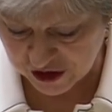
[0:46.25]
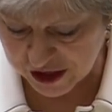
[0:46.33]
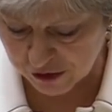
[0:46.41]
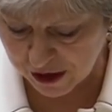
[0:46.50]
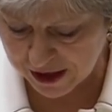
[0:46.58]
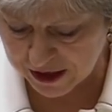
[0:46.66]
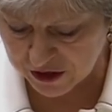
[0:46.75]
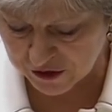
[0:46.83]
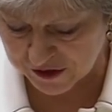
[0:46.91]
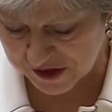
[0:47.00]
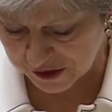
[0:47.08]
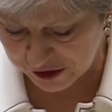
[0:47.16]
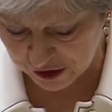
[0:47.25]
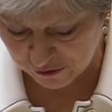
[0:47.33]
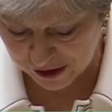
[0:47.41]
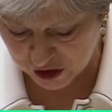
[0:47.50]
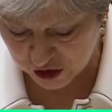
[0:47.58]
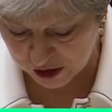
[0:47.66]
to degrade the Syrian
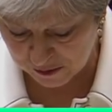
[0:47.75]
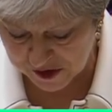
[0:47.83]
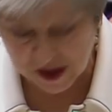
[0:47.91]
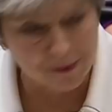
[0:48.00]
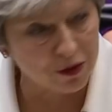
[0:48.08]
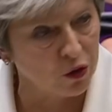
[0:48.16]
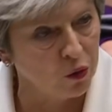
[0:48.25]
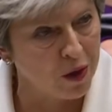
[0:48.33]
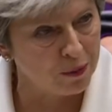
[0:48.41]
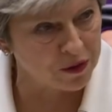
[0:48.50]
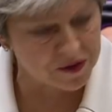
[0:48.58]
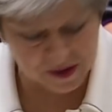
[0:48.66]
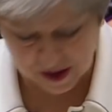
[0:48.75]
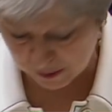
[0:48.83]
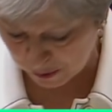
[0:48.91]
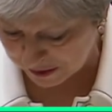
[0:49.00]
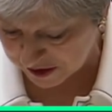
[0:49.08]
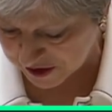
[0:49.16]
regime's chemical weapons
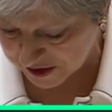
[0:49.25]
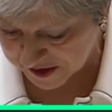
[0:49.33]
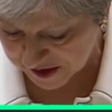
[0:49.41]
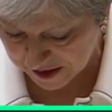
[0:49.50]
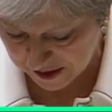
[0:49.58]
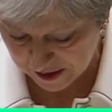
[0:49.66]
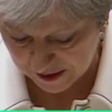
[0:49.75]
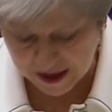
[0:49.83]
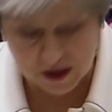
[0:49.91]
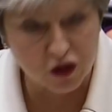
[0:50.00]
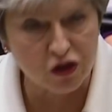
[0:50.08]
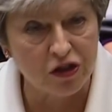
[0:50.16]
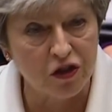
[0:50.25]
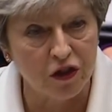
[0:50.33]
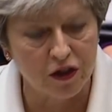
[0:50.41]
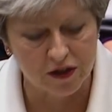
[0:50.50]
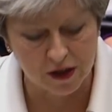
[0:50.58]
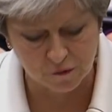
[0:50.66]
capabilities and to
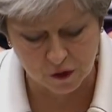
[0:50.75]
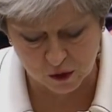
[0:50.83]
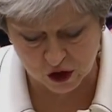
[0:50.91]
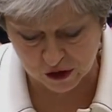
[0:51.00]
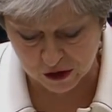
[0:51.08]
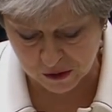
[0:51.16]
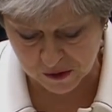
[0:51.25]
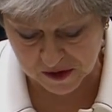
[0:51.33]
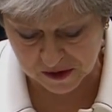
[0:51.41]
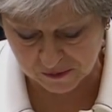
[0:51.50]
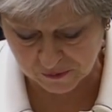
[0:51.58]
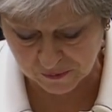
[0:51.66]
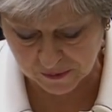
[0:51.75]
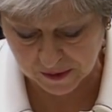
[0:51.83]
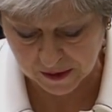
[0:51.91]
deter their future use.